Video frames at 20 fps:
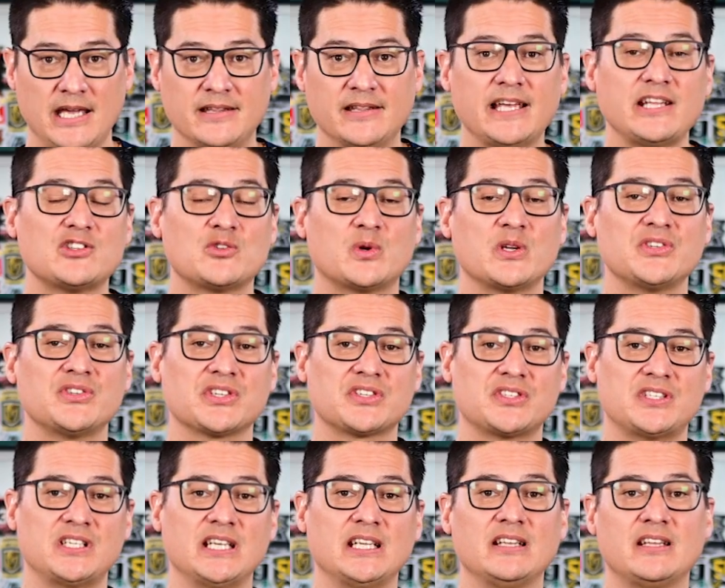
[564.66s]
In late
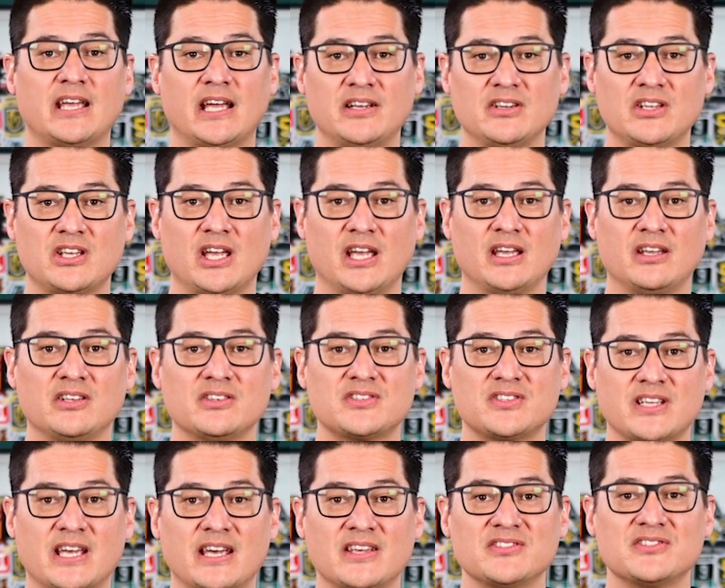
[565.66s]
2016, Ken King
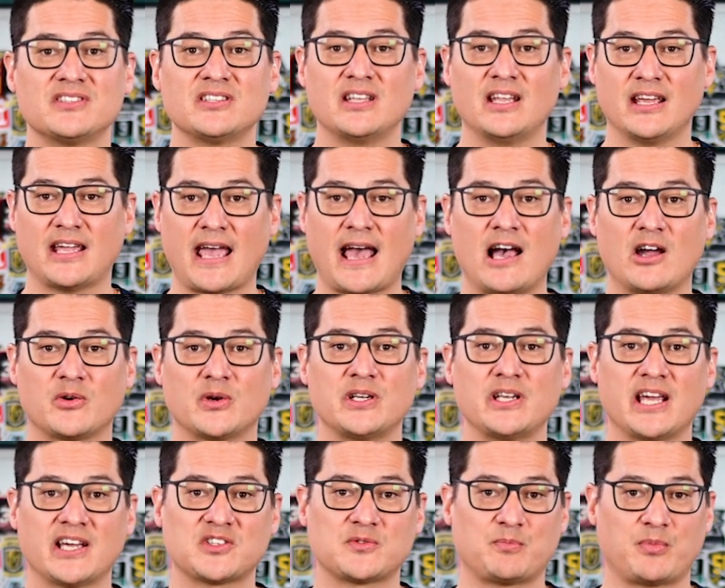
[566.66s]
says the
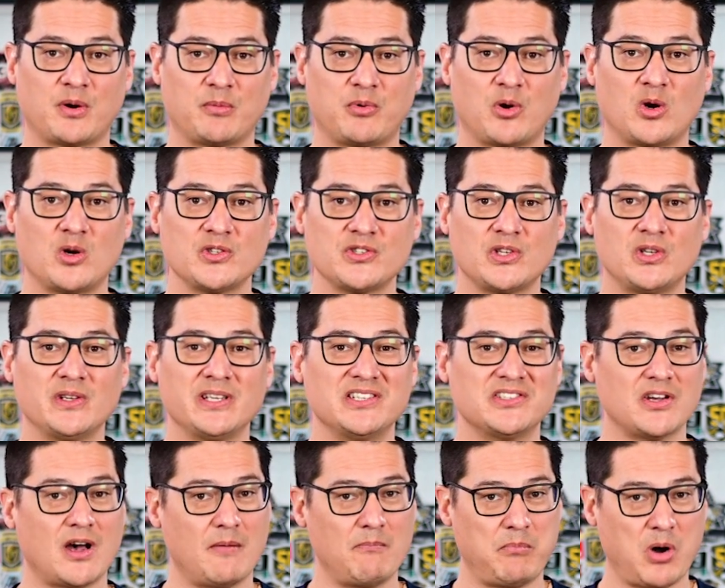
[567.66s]
CalgaryNext proposal
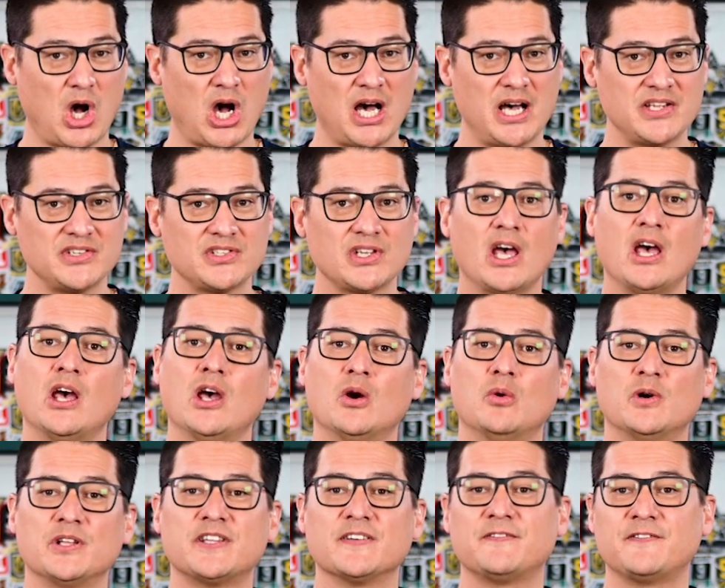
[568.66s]
is on pause,
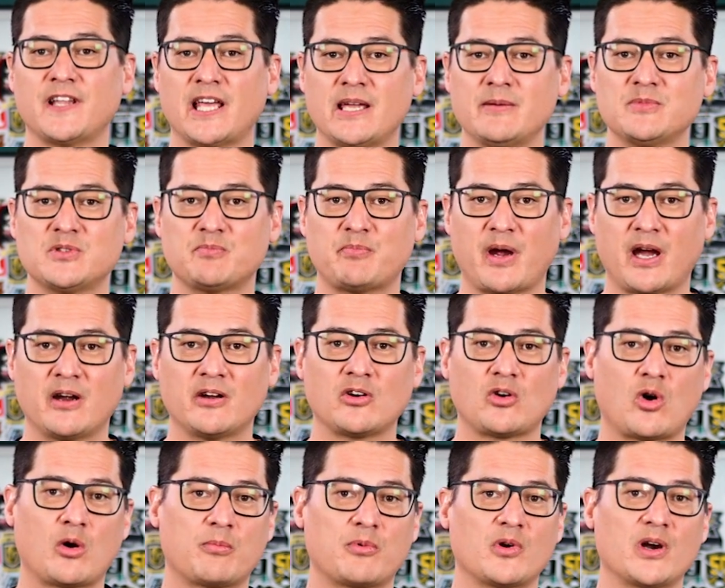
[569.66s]
with the Flames parent
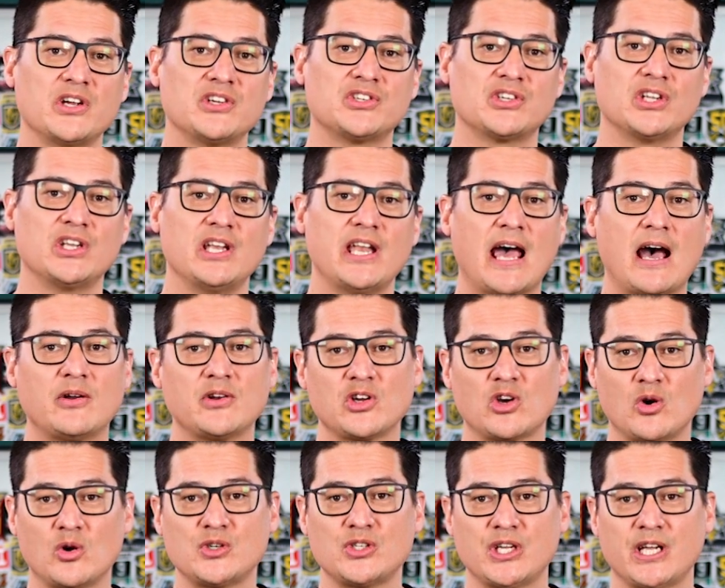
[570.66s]
corporation now
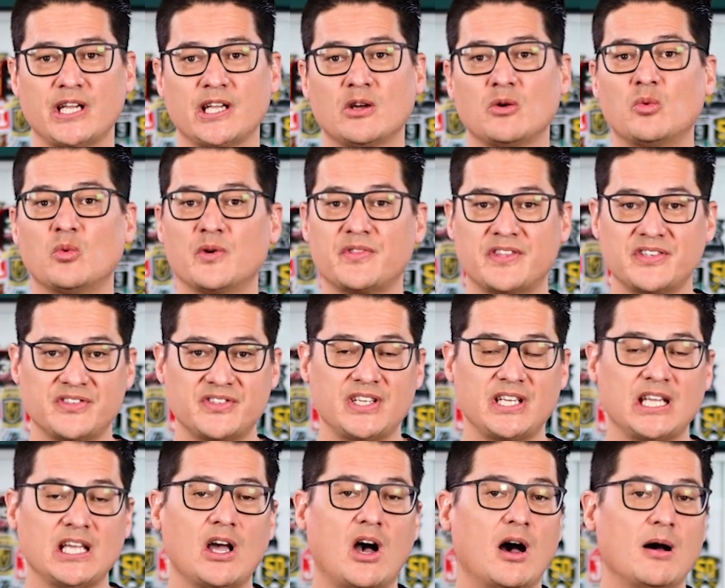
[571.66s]
negotiating with the
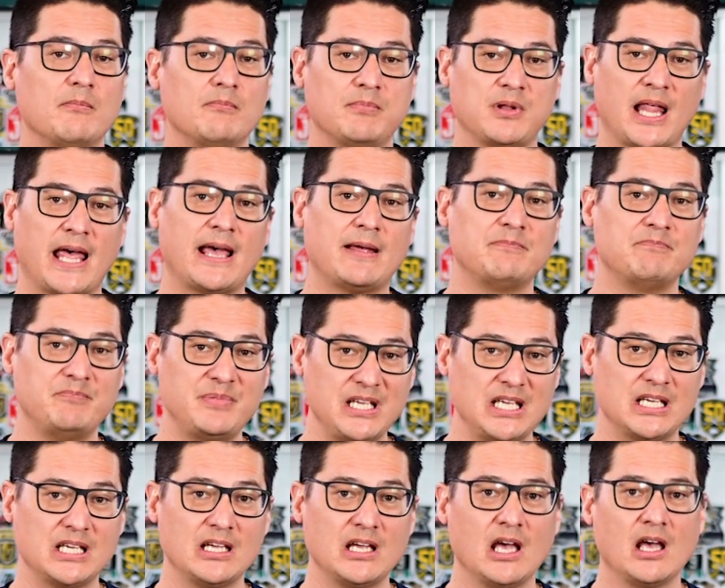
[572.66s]
city on Plan
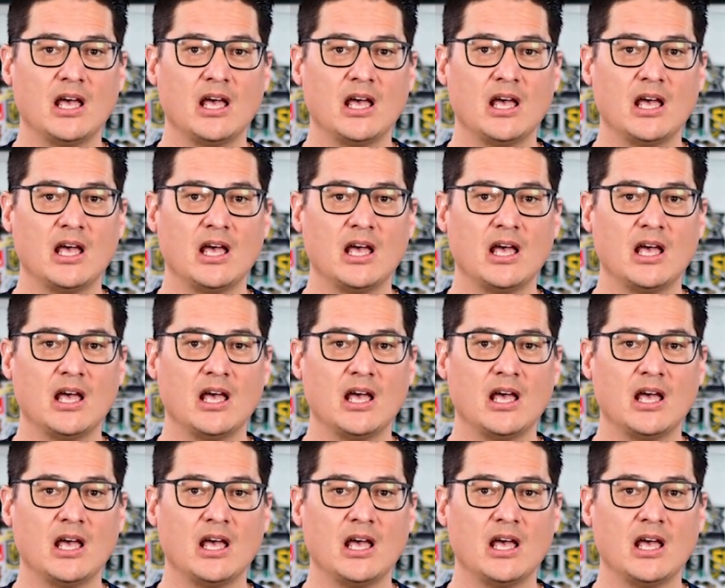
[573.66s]
B